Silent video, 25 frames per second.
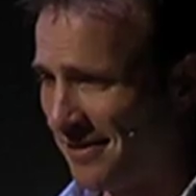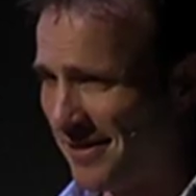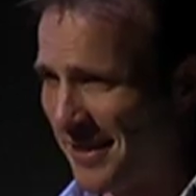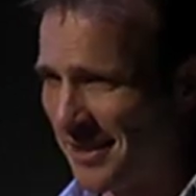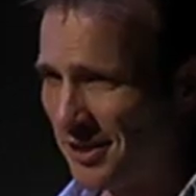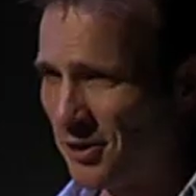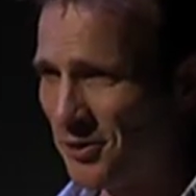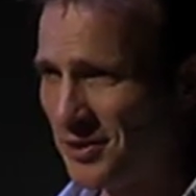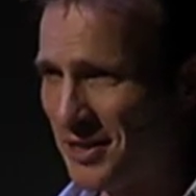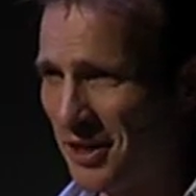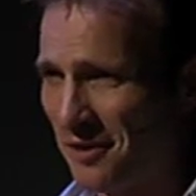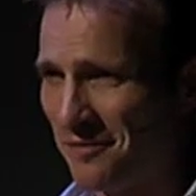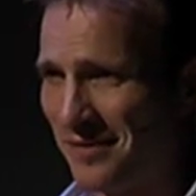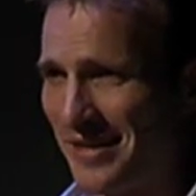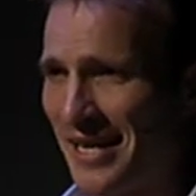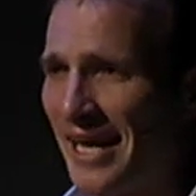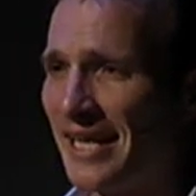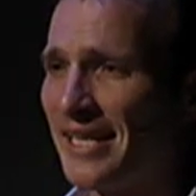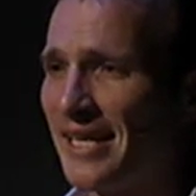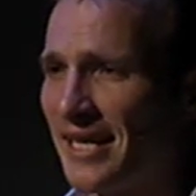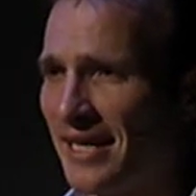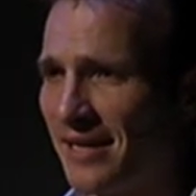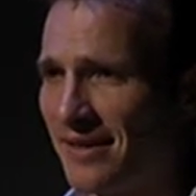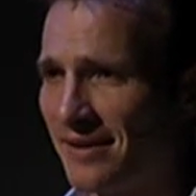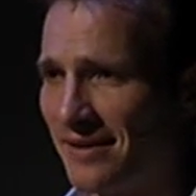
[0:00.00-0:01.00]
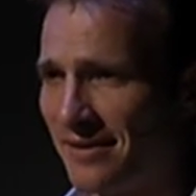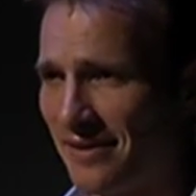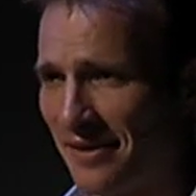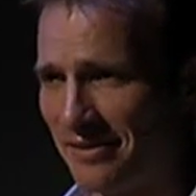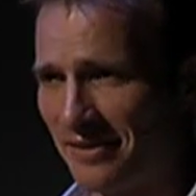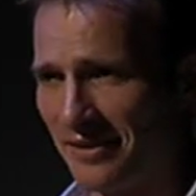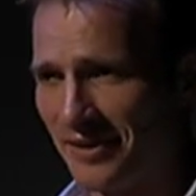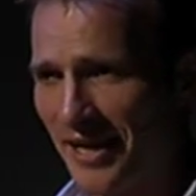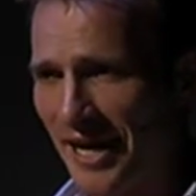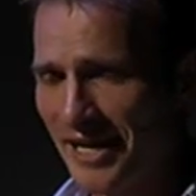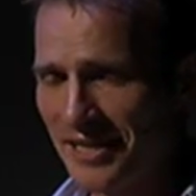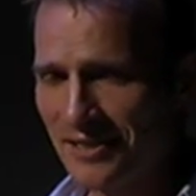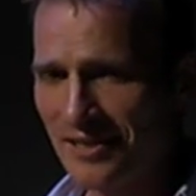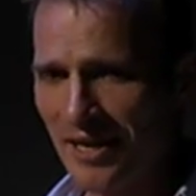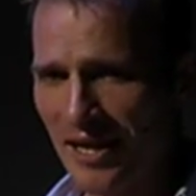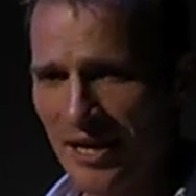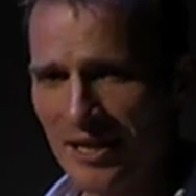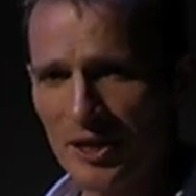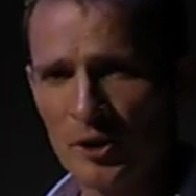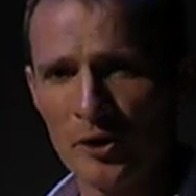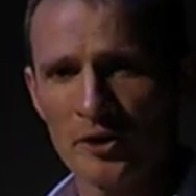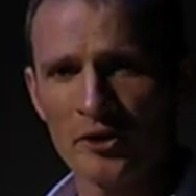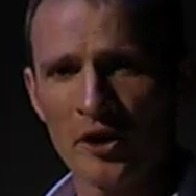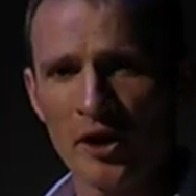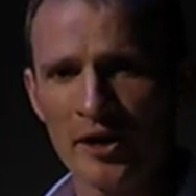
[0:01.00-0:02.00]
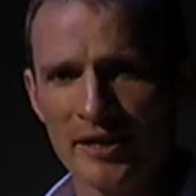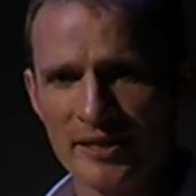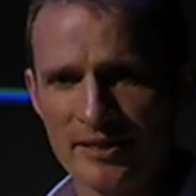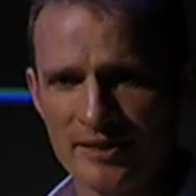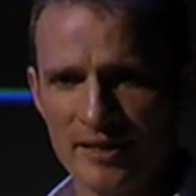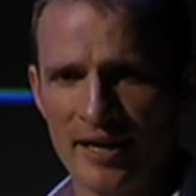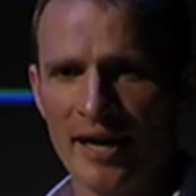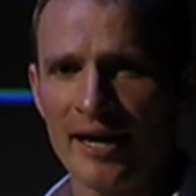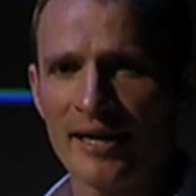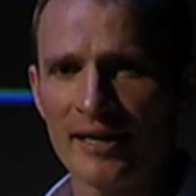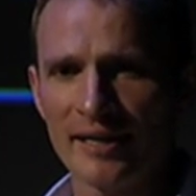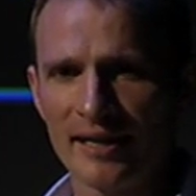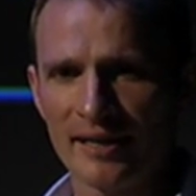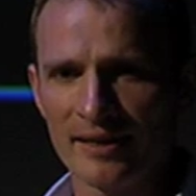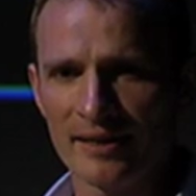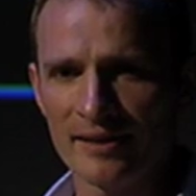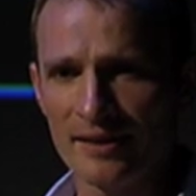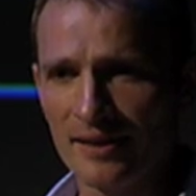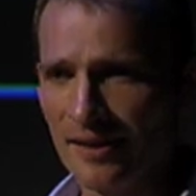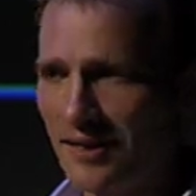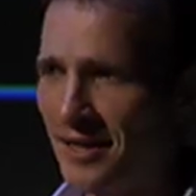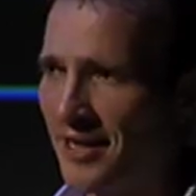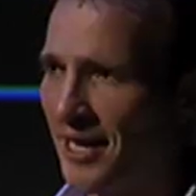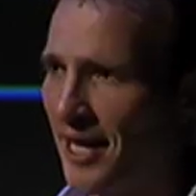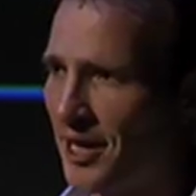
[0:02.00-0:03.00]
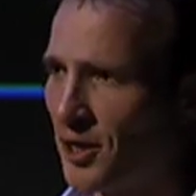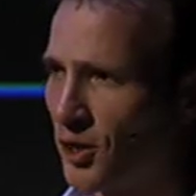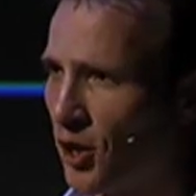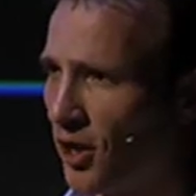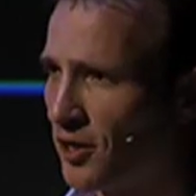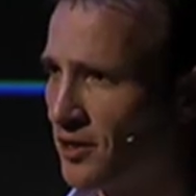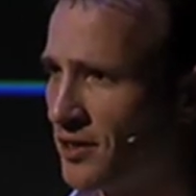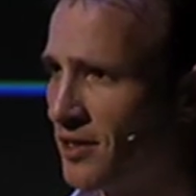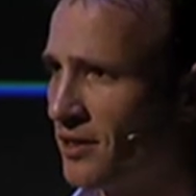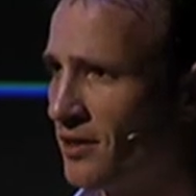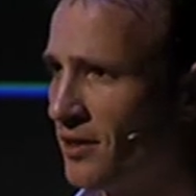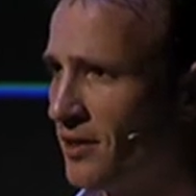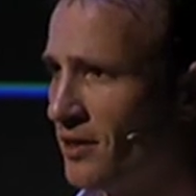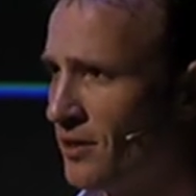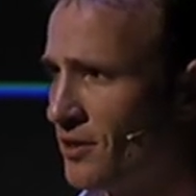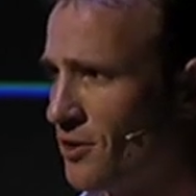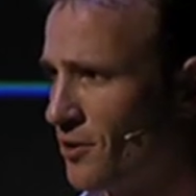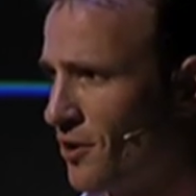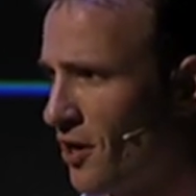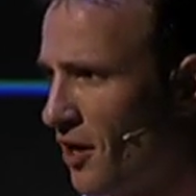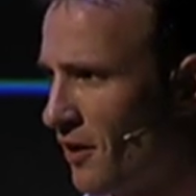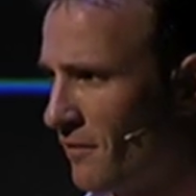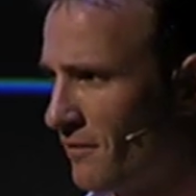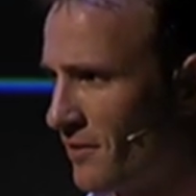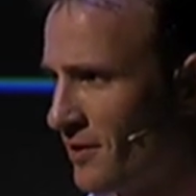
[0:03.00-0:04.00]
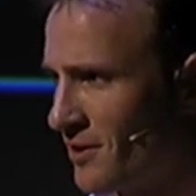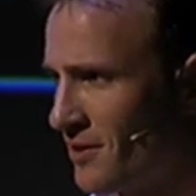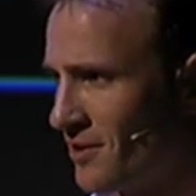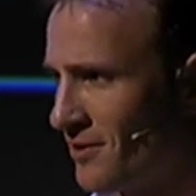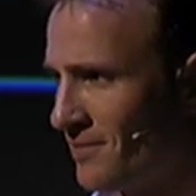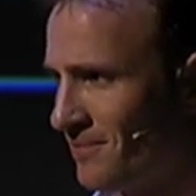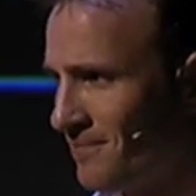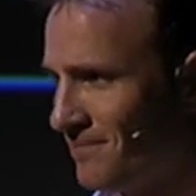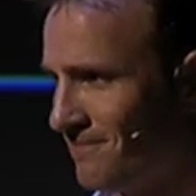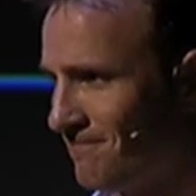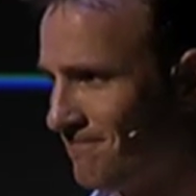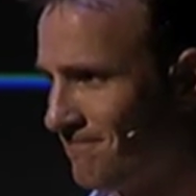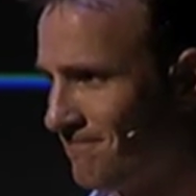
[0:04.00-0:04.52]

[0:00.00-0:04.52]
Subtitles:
And think yourself lucky that the next day you're going cycling and not to the office.